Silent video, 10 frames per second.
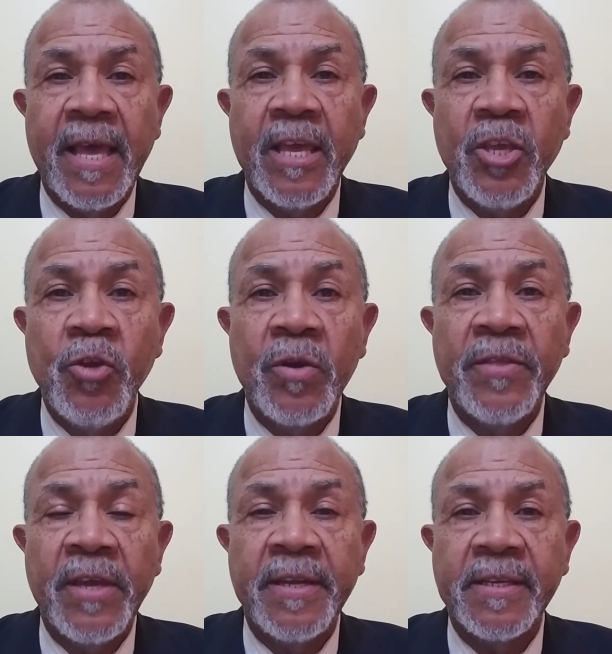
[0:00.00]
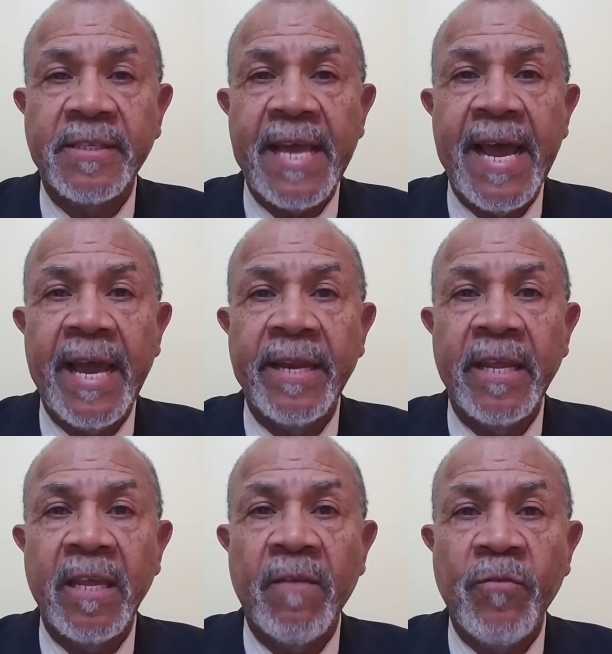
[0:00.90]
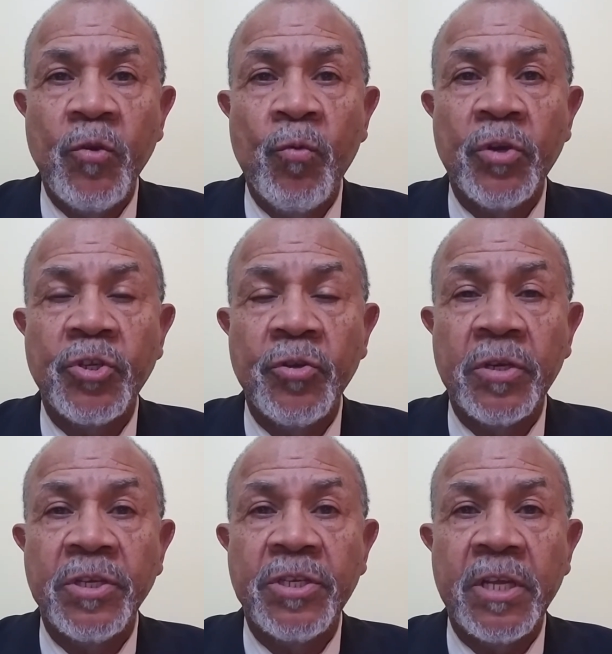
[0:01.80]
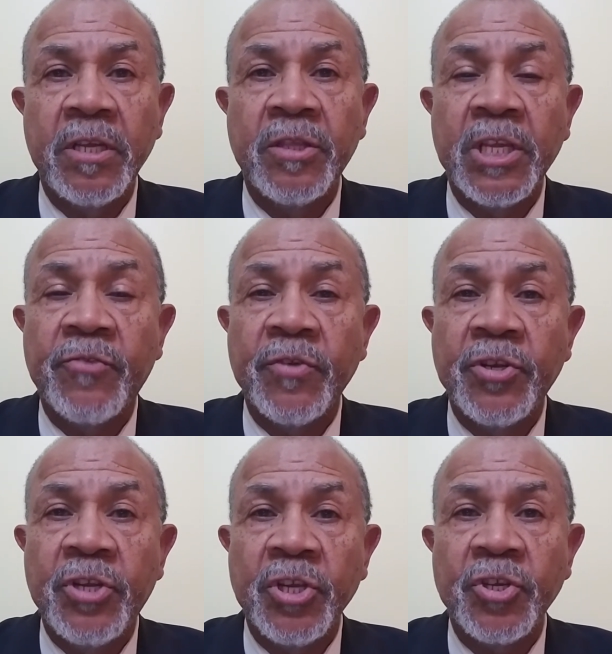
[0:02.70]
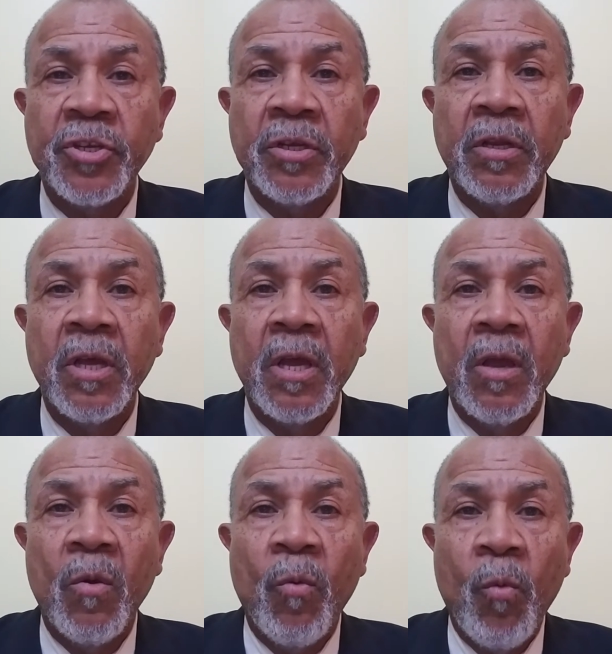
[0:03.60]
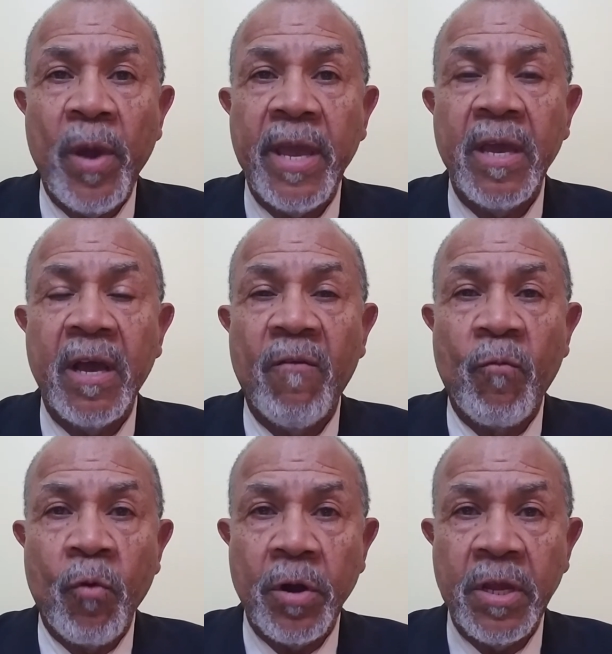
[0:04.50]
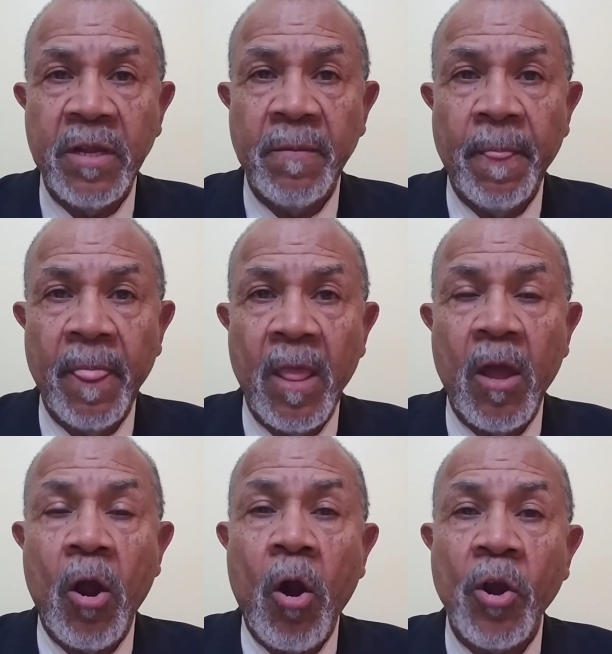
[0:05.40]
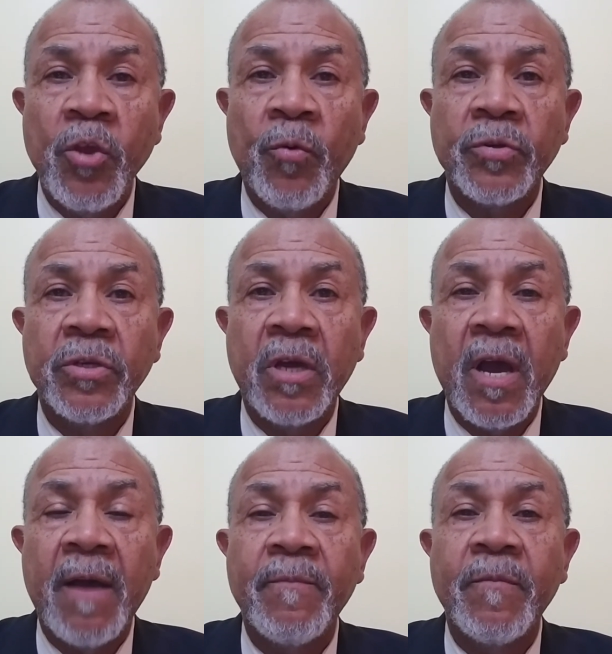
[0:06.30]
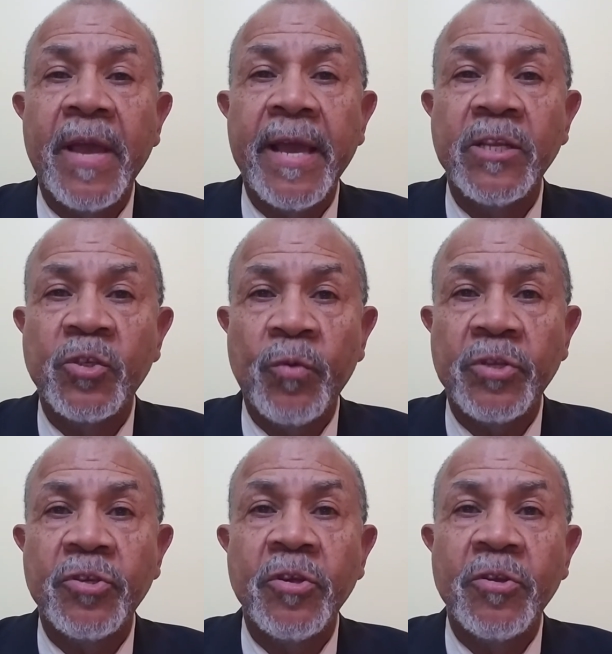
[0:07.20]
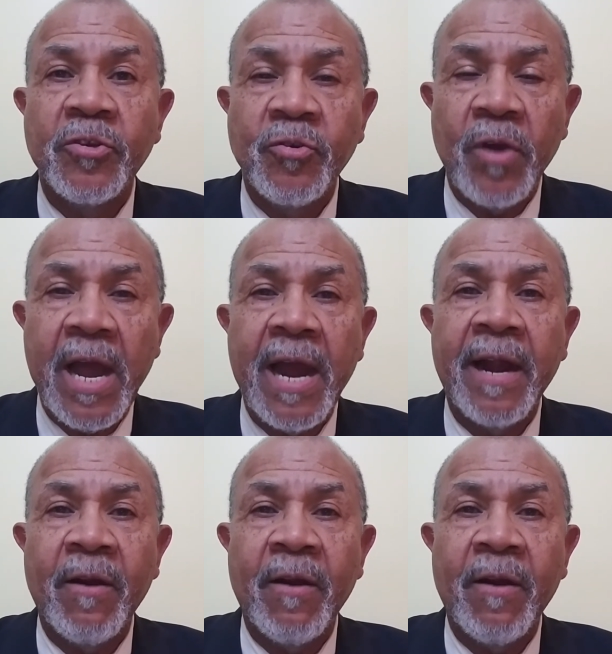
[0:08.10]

You can then decide if you wish to continue the traditional way of working, or you want to come and switch to our